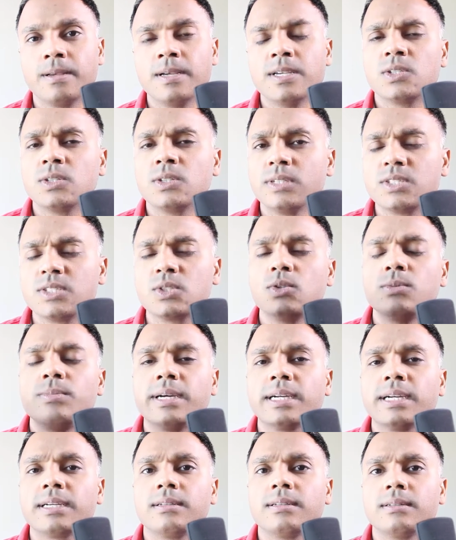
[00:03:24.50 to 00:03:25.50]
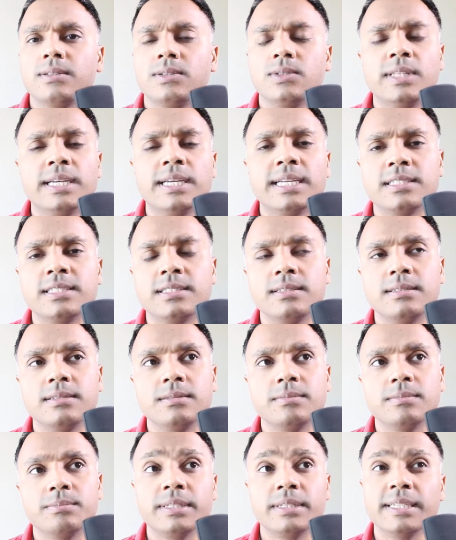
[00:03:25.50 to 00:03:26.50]
So let's go back to that
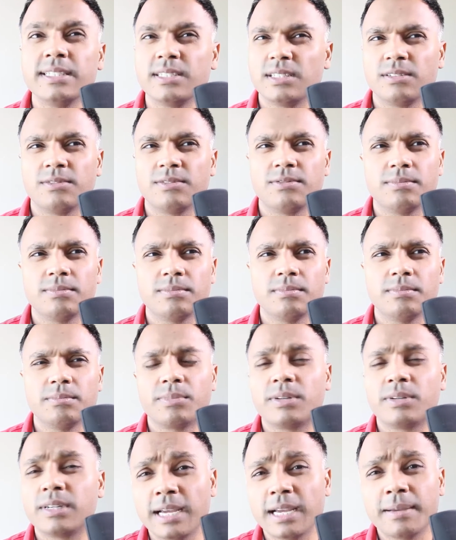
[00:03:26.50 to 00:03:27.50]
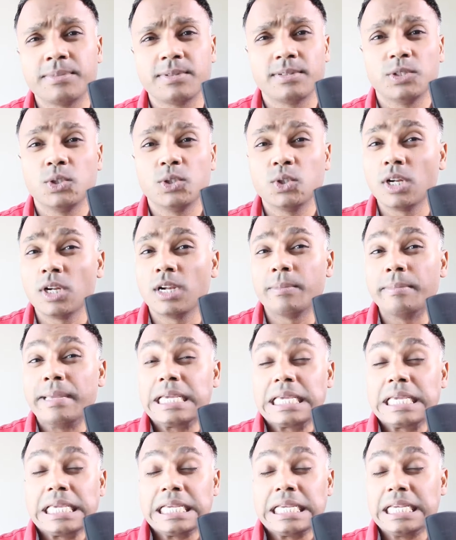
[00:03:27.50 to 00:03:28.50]
place of perhaps you're not
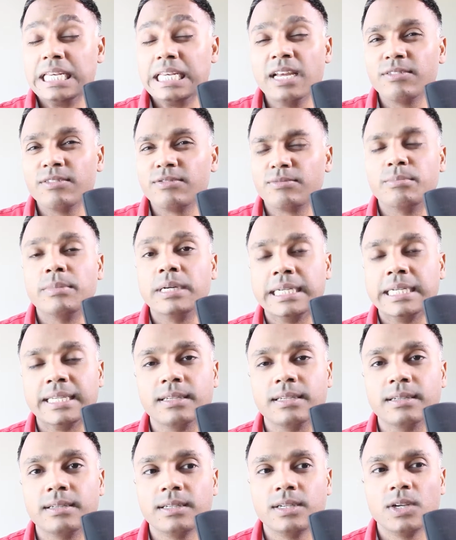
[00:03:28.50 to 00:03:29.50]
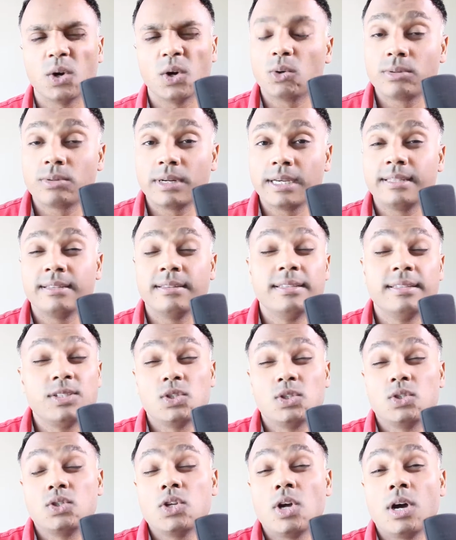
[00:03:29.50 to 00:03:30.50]
making enough money, or rather this
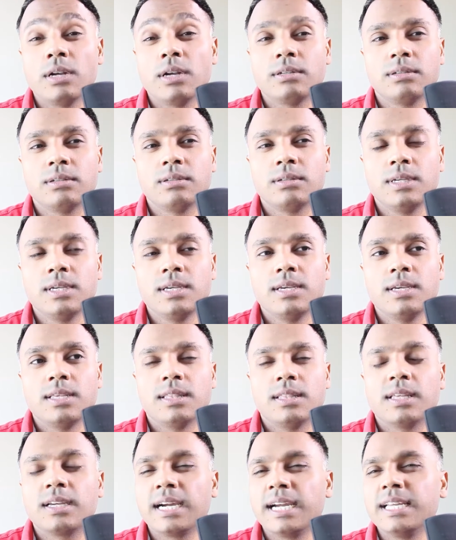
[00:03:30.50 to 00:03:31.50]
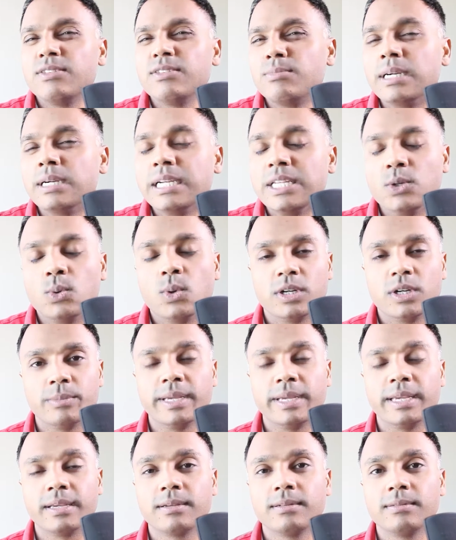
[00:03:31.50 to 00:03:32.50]
is not the kind of money you want to
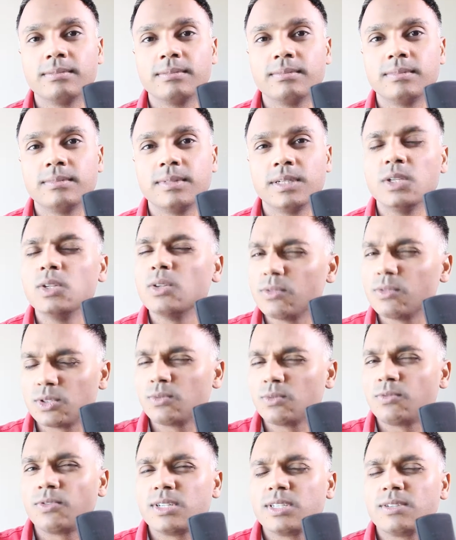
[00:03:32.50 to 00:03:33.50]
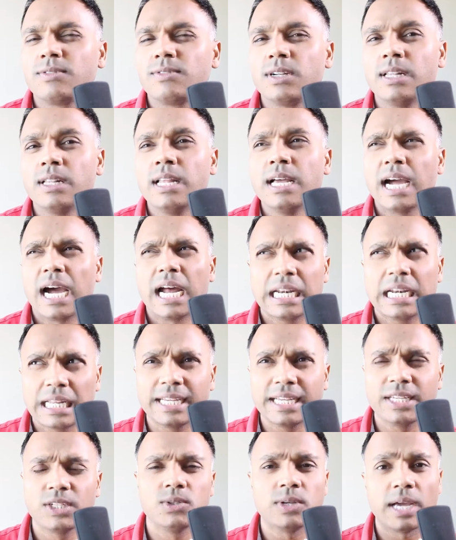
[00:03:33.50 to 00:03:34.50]
make. So first of all, I'd
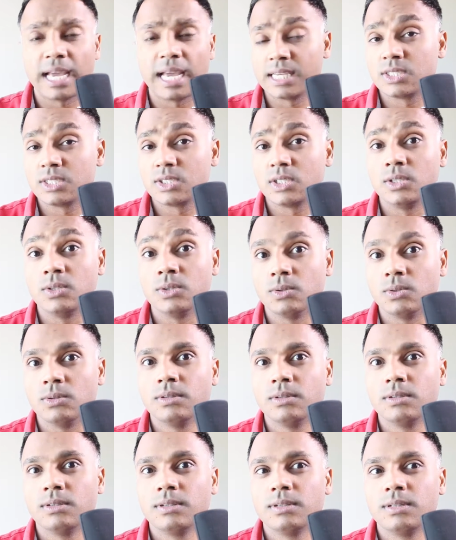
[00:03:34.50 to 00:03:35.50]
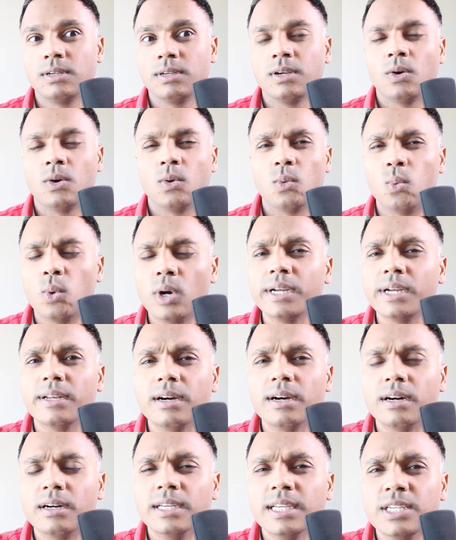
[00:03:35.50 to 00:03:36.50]
like to ask you, what
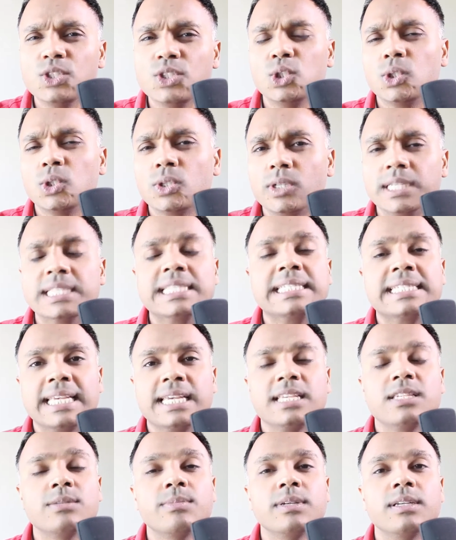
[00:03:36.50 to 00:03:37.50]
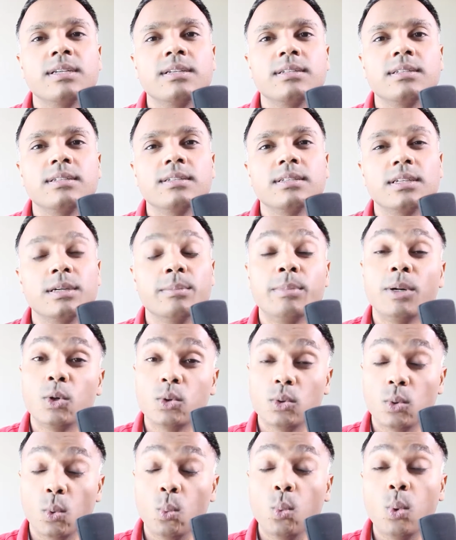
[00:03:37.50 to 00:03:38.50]
is your assessment about
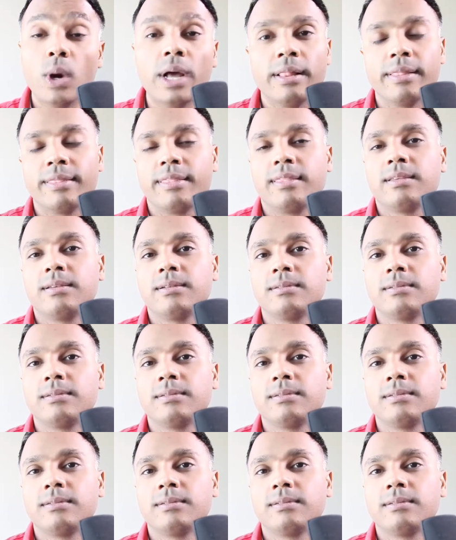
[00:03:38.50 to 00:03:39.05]
wealth?